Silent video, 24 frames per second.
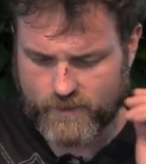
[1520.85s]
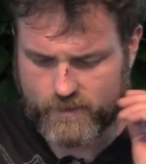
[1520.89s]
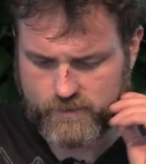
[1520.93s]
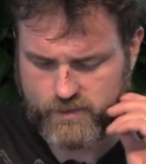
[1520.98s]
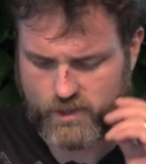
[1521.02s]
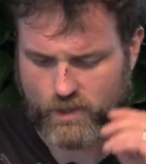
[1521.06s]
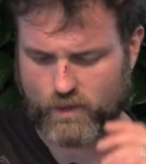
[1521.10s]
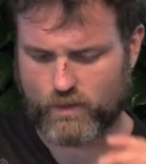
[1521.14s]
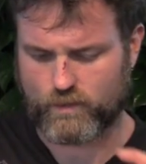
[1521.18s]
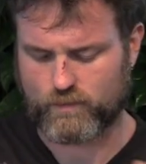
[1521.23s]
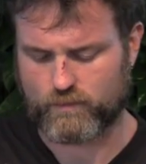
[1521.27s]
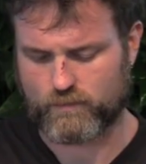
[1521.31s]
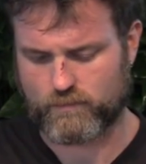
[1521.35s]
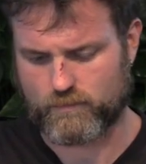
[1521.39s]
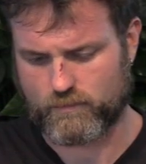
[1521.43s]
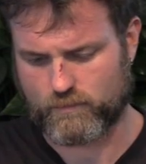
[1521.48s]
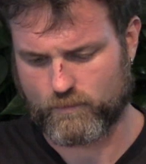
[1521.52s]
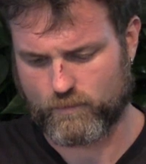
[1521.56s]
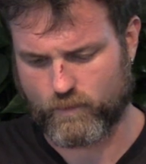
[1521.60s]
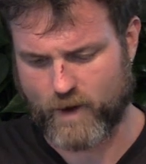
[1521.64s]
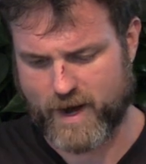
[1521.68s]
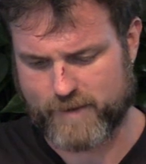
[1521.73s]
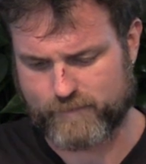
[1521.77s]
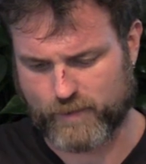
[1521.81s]
So
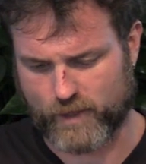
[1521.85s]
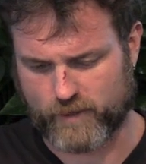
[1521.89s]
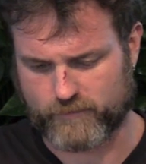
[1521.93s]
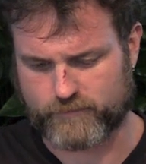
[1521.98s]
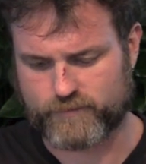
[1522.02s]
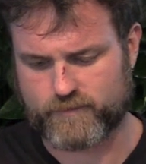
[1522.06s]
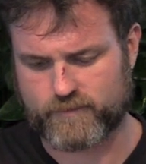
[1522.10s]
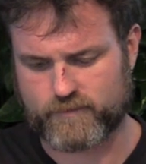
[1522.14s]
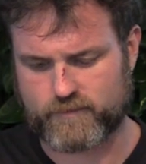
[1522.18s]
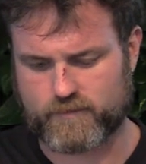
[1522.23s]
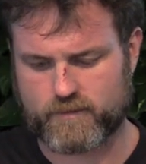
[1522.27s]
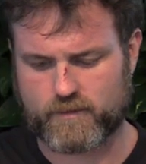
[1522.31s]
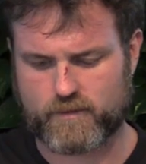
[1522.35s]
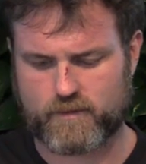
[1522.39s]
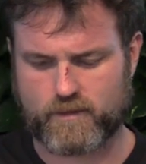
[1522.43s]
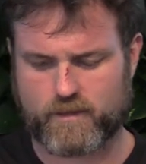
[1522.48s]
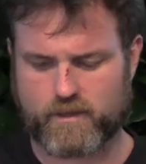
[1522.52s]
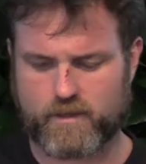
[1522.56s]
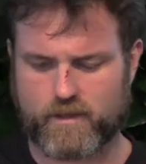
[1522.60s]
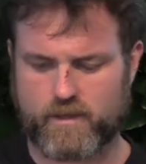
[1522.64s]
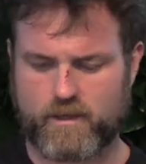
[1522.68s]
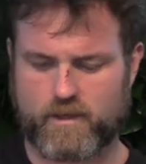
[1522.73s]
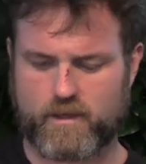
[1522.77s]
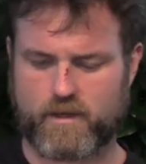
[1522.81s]
why perf?
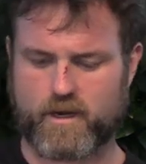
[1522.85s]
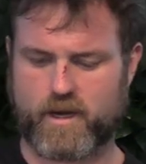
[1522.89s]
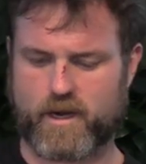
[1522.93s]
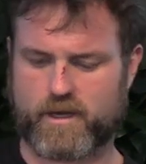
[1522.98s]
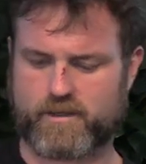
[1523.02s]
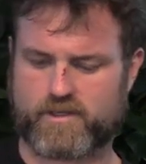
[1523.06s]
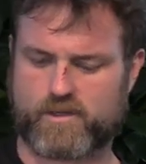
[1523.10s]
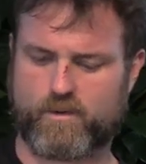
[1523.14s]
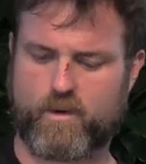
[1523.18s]
All right,